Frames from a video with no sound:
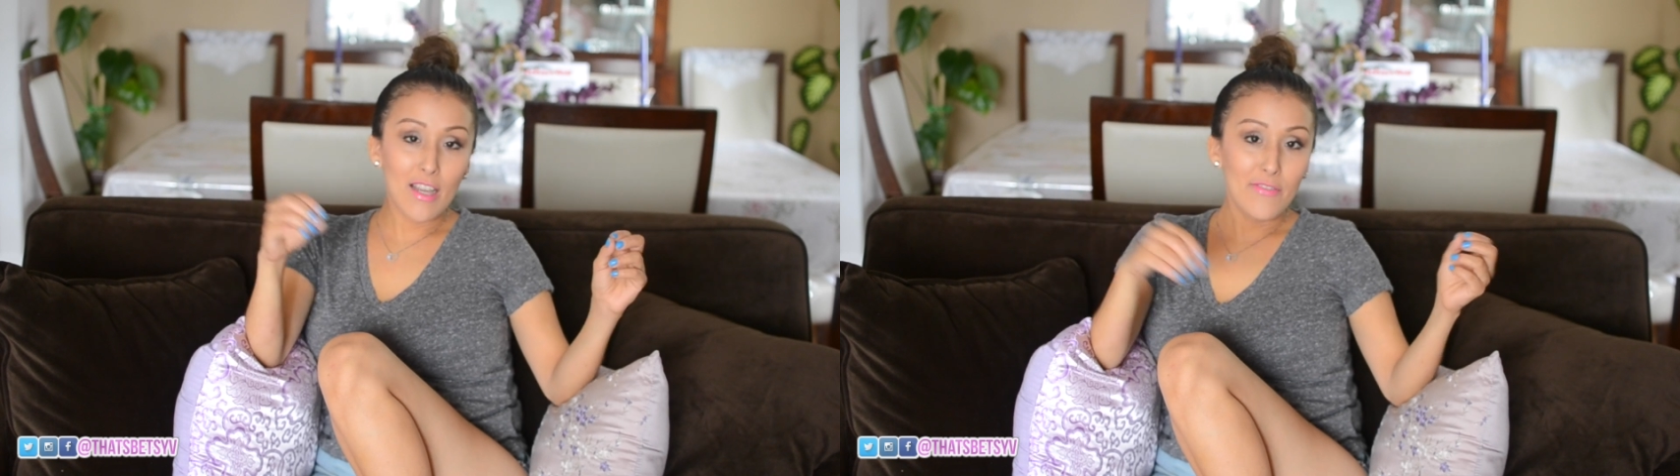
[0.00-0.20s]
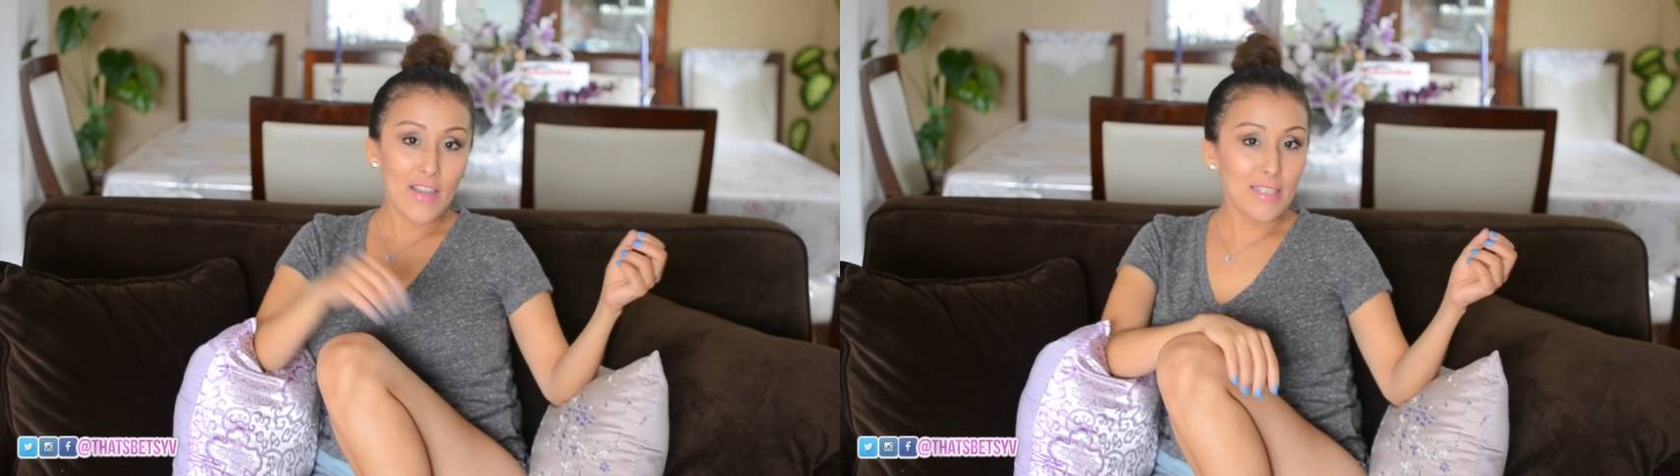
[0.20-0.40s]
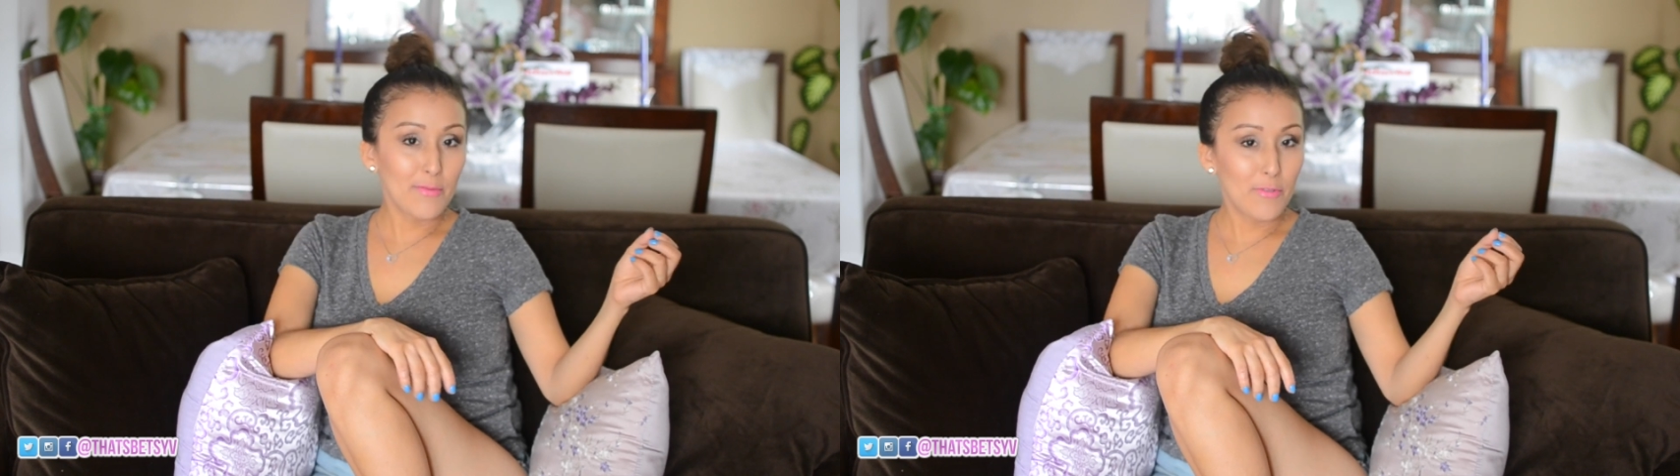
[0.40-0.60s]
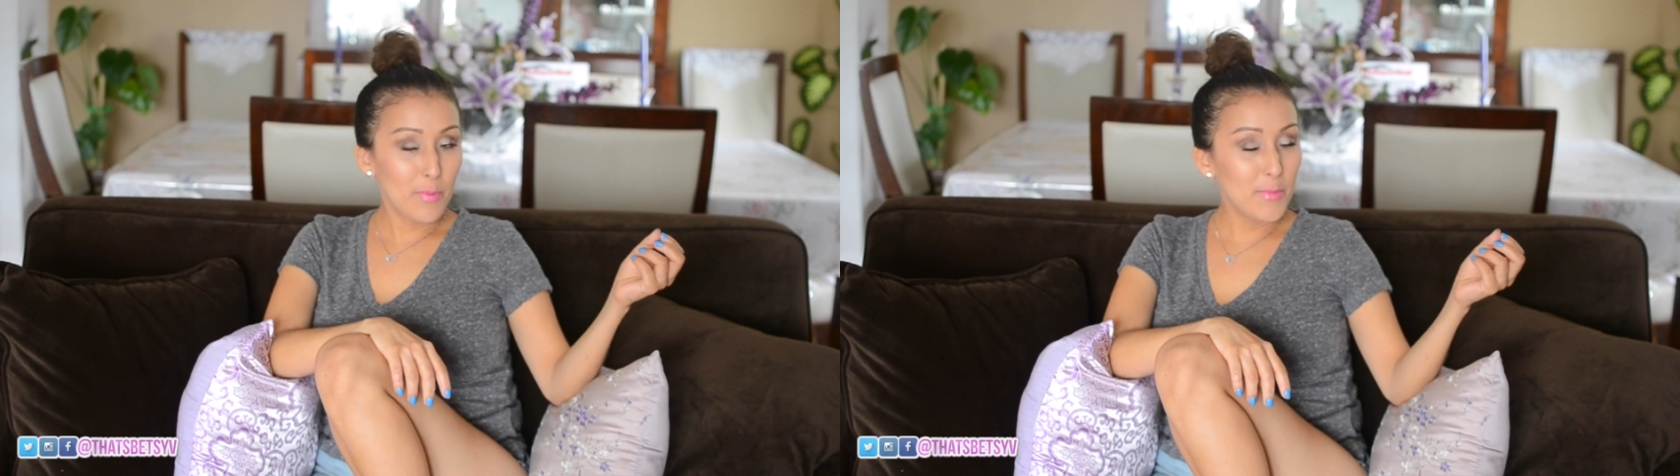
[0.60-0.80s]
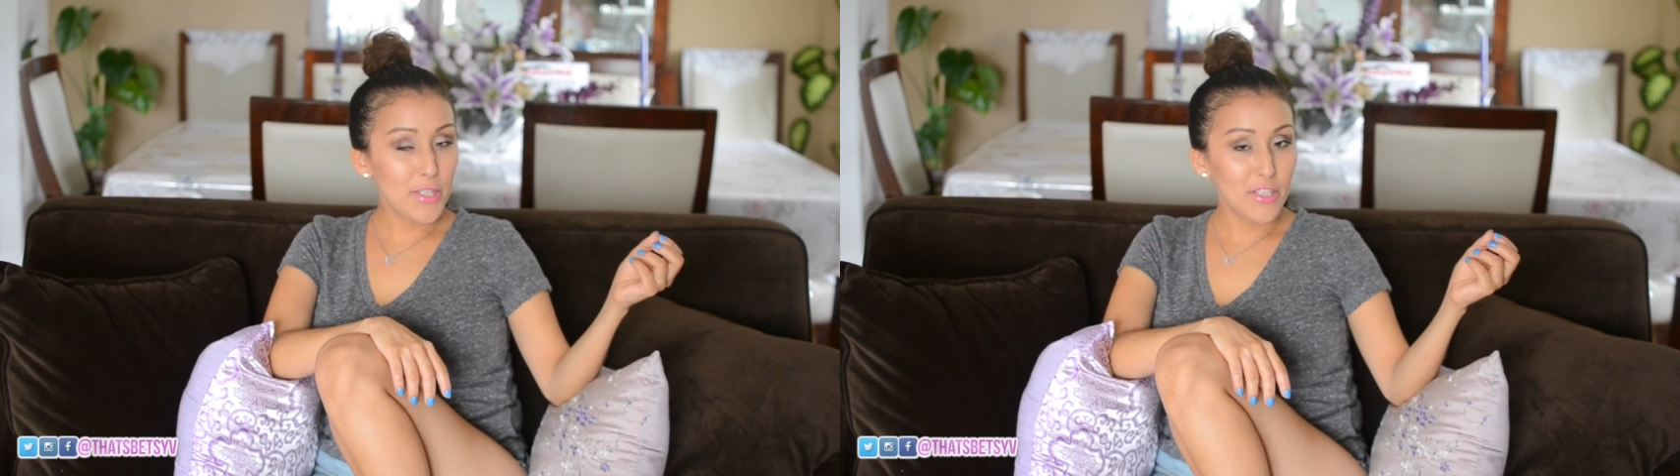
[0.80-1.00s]
have to ask him for
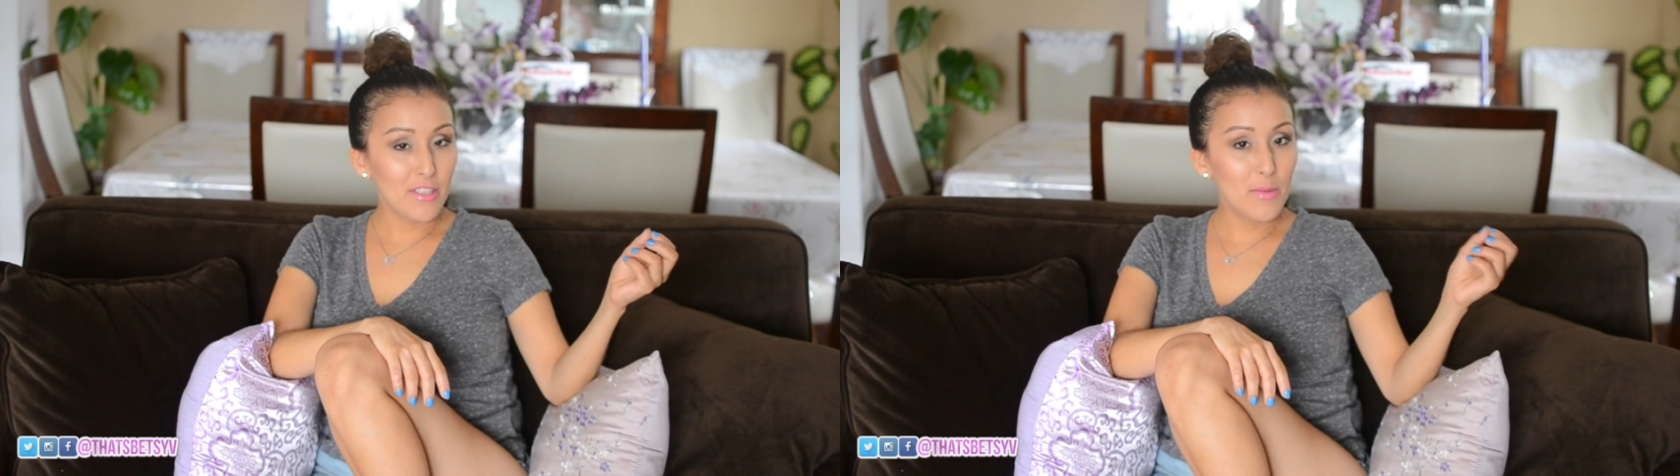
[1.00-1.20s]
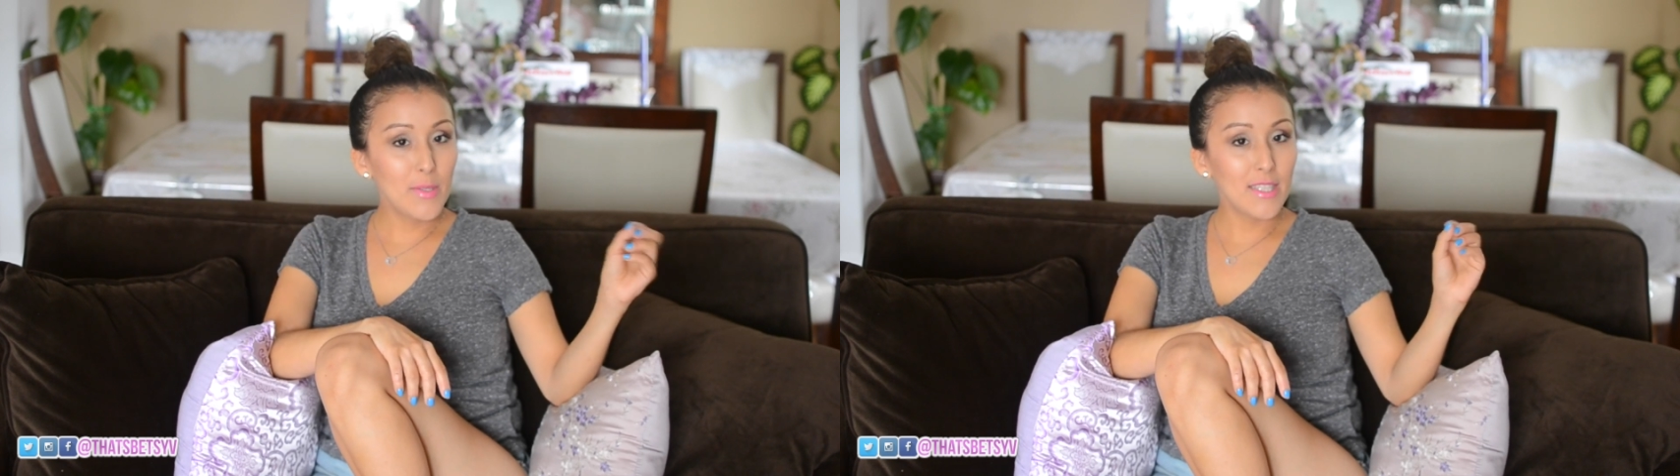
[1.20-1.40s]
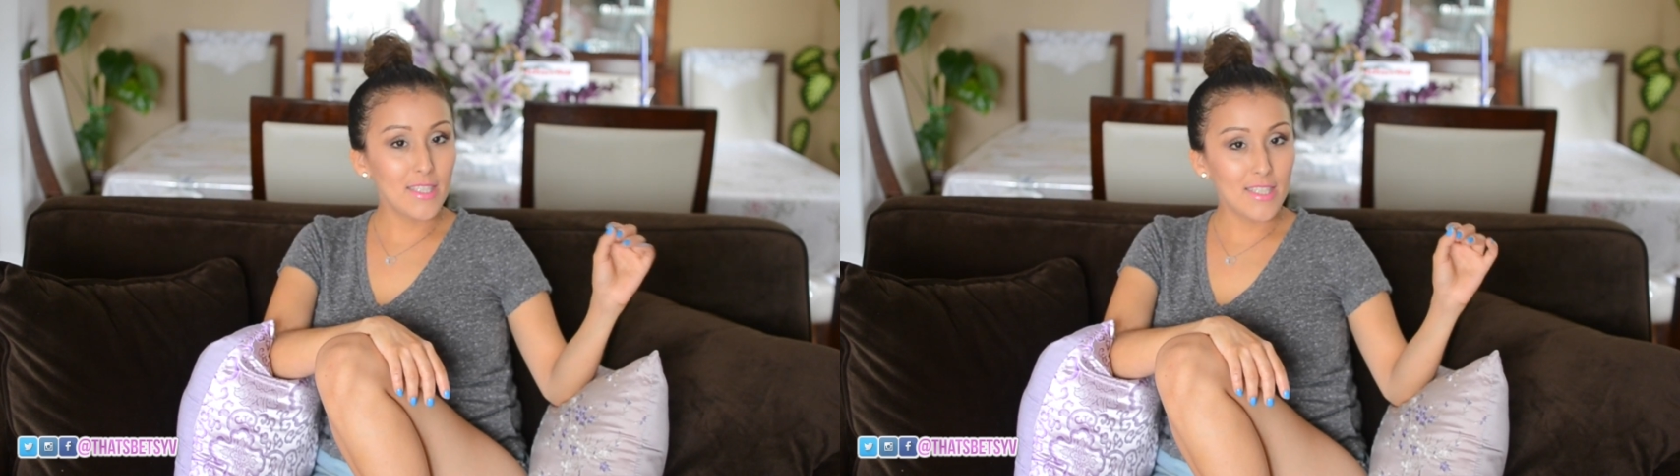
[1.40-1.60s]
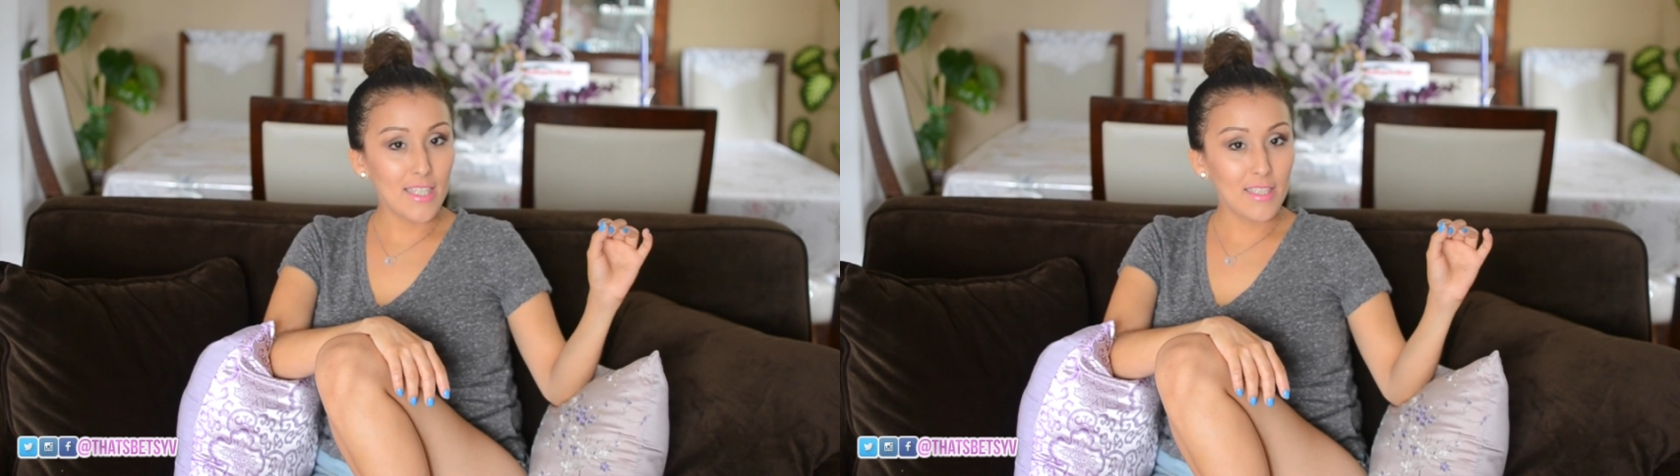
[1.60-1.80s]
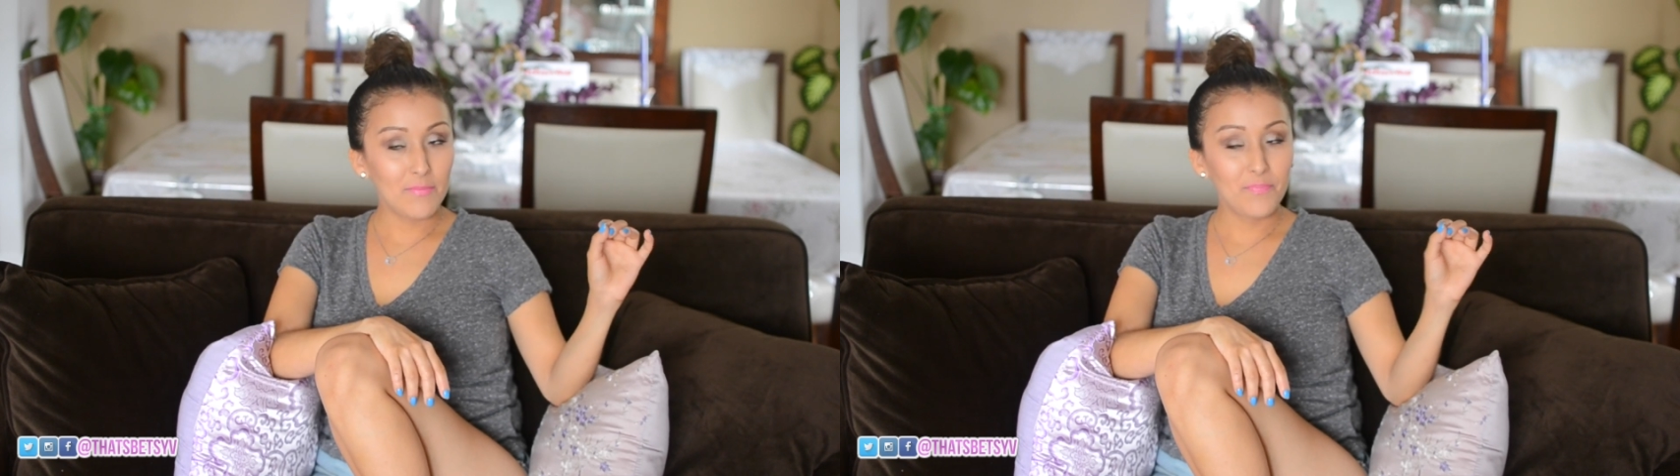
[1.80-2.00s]
permission. It was insane.